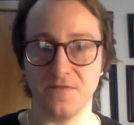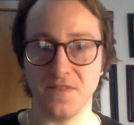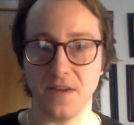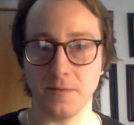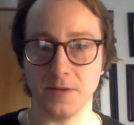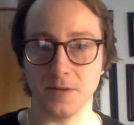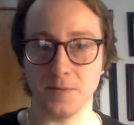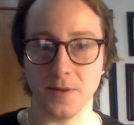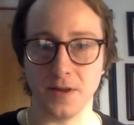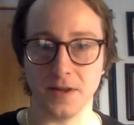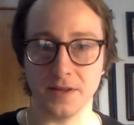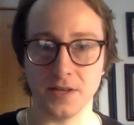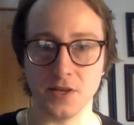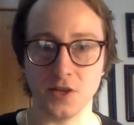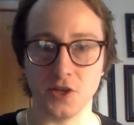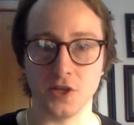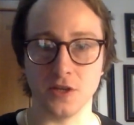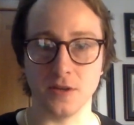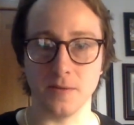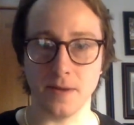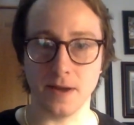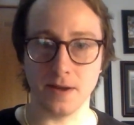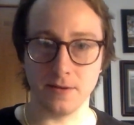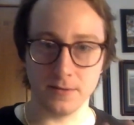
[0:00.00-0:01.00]
famous
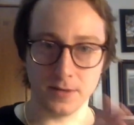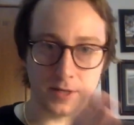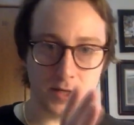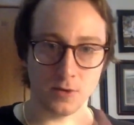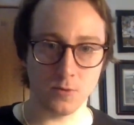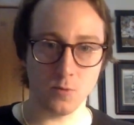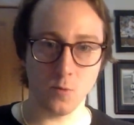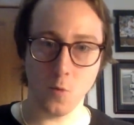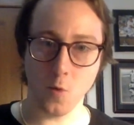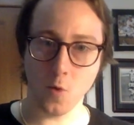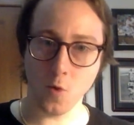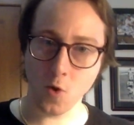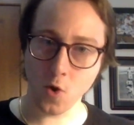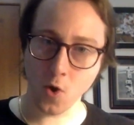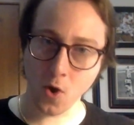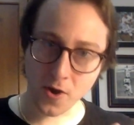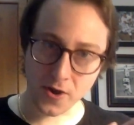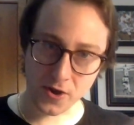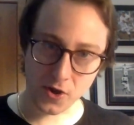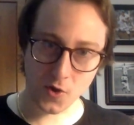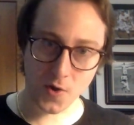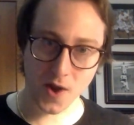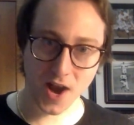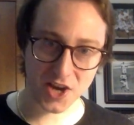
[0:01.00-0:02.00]
politician about, war
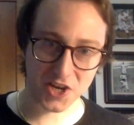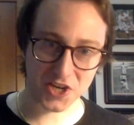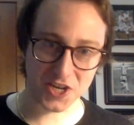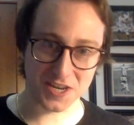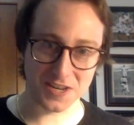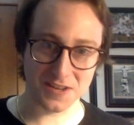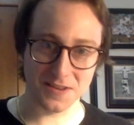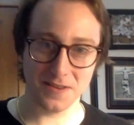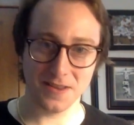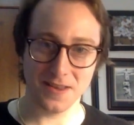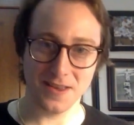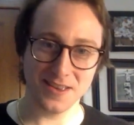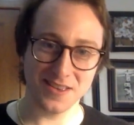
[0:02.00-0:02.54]
and aggression.